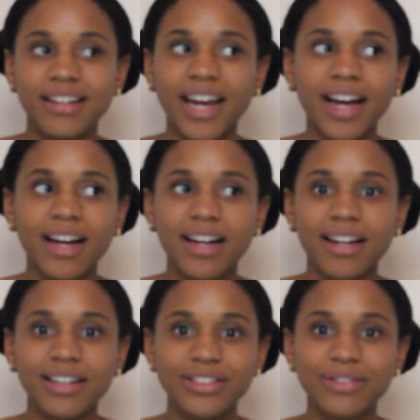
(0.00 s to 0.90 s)
Yeah,
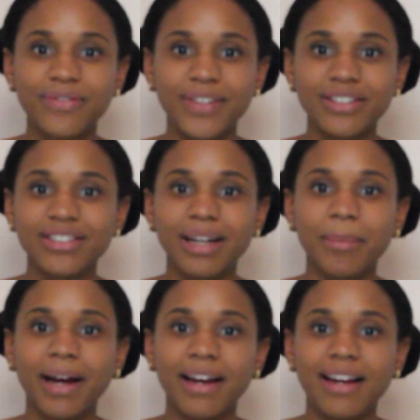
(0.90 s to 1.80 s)
it just feels
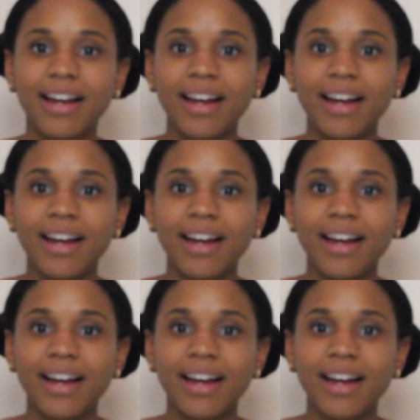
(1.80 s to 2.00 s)
like my